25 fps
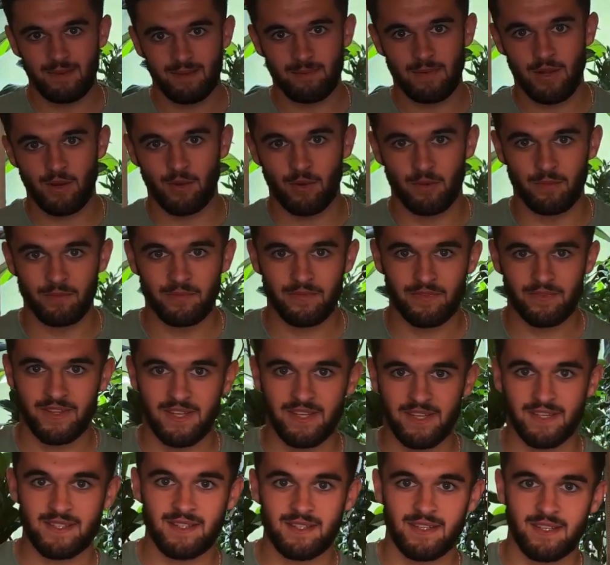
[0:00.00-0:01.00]
in my
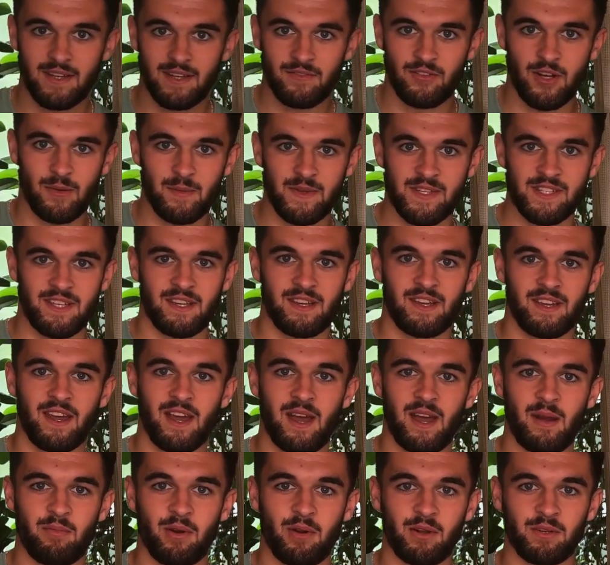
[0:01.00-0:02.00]
comfies, I've got my
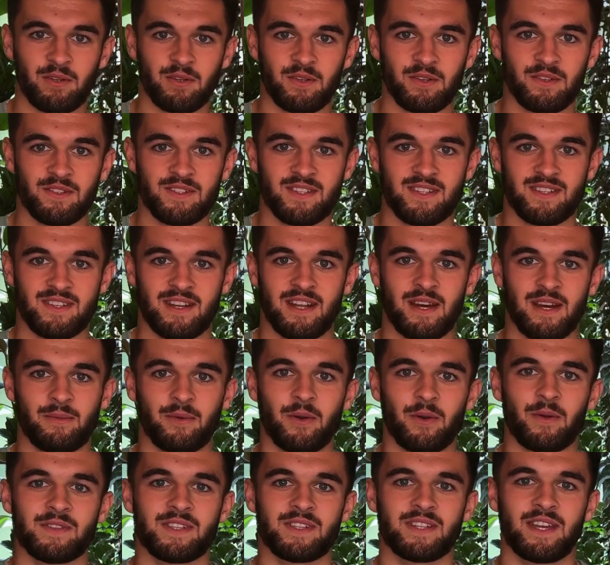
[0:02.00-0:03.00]
skincare products, so now I'm
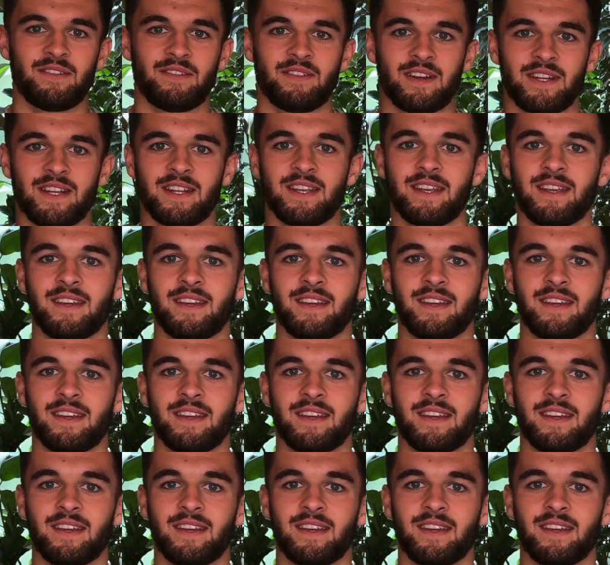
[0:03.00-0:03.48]
going to get ready.